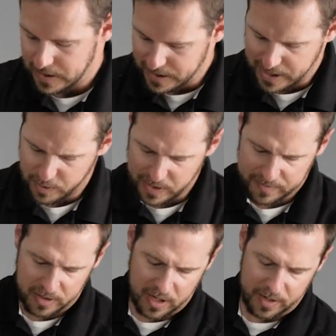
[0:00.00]
And I don't
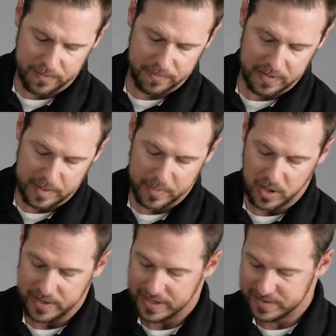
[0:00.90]
have a lot of lip
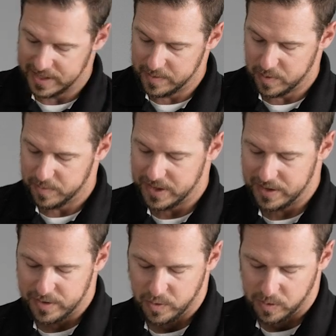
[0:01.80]
on that table,
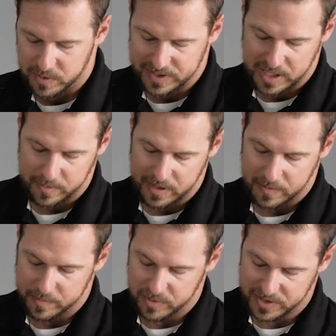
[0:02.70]
but a normal table, I
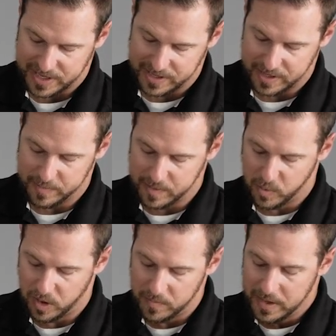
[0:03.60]
would push that in a bit
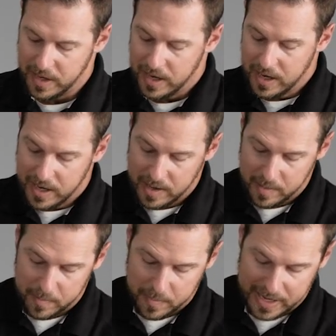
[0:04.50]
more.
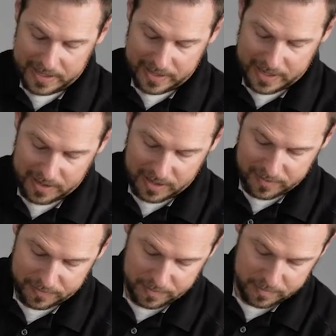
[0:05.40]
Back that
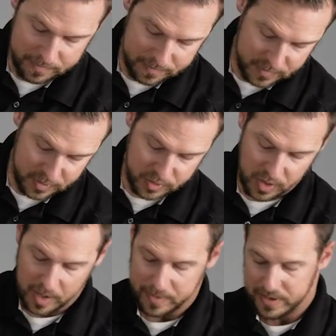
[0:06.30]
off,
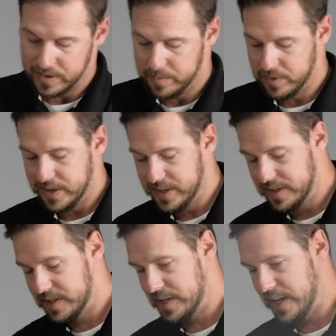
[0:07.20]
drop it into
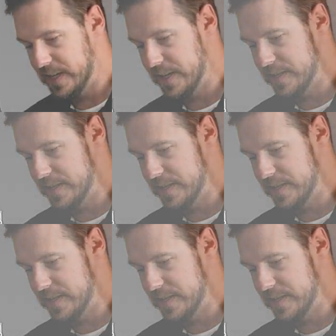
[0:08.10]
place, tighten it